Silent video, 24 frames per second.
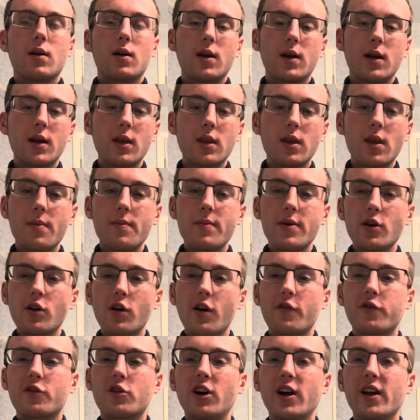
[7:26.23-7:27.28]
In the middle
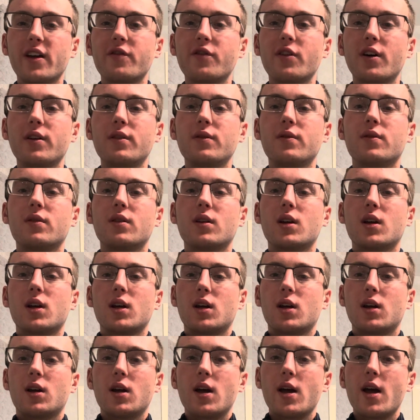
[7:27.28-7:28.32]
of Cleveland,
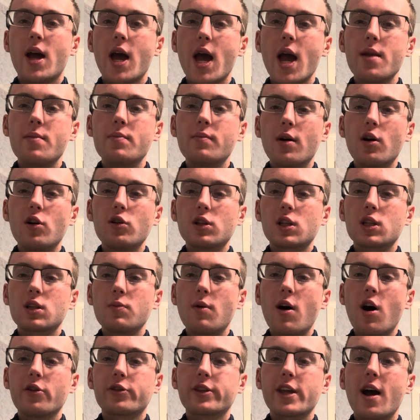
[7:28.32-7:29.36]
and most
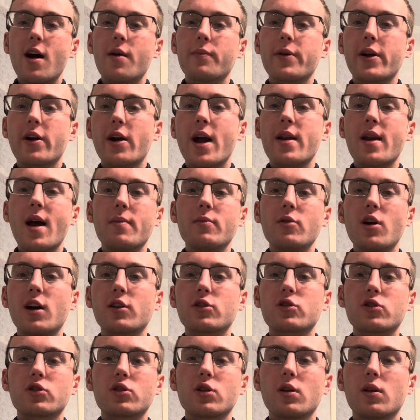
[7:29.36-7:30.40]
small town bear, and I'm not,
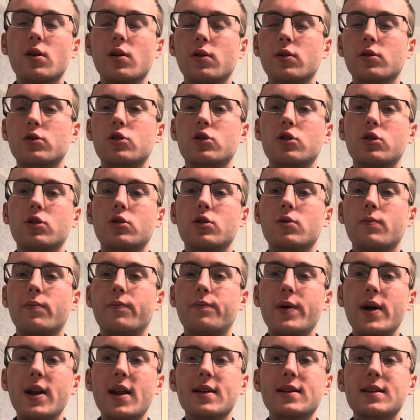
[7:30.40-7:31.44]

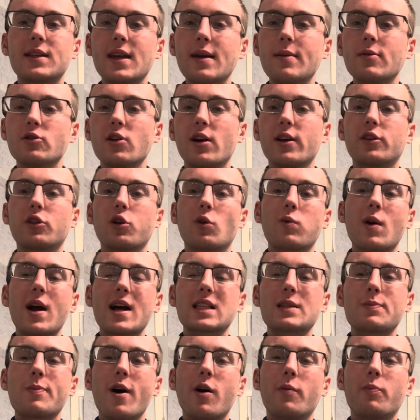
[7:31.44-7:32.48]
but it seems like the
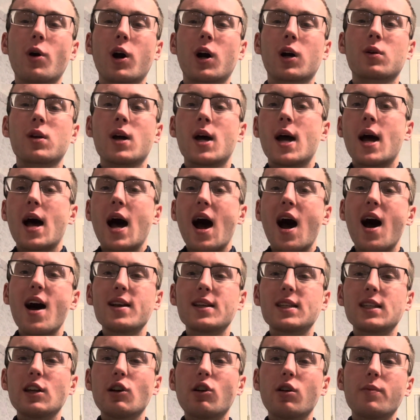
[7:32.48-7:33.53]
Rust Belt part,
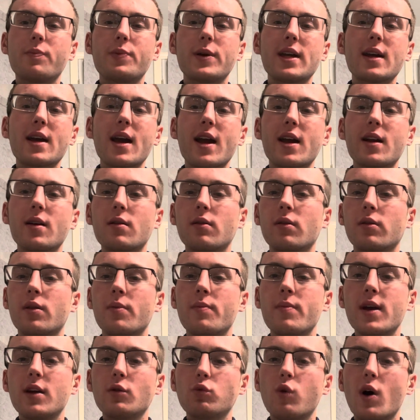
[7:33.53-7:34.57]
us here in PA, the
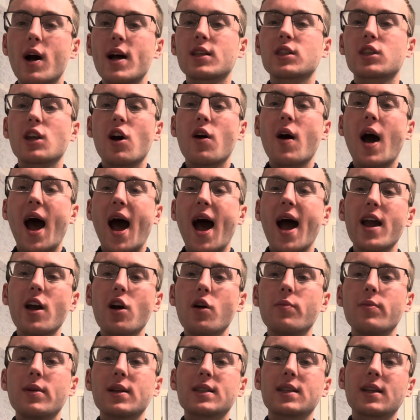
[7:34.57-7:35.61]
Midwest,
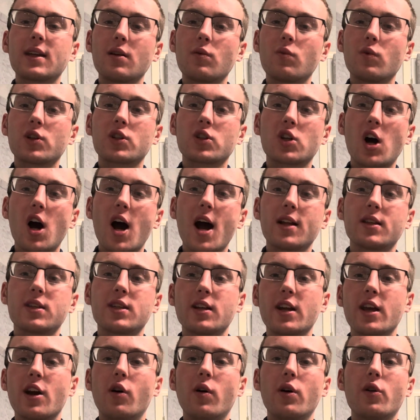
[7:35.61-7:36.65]
Ohio, Michigan,
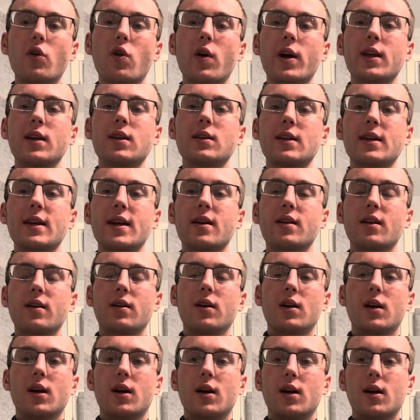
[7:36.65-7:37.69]
Wisconsin, Illinois, Indiana,
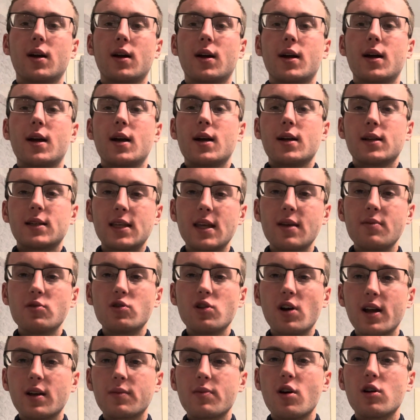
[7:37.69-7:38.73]
seems
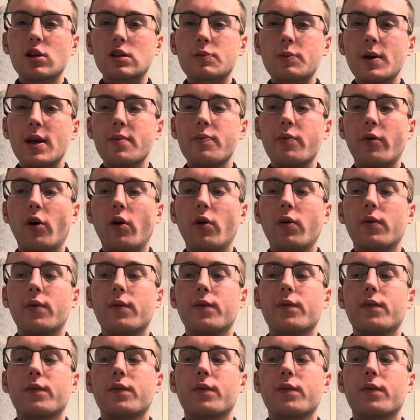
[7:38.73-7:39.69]
like most people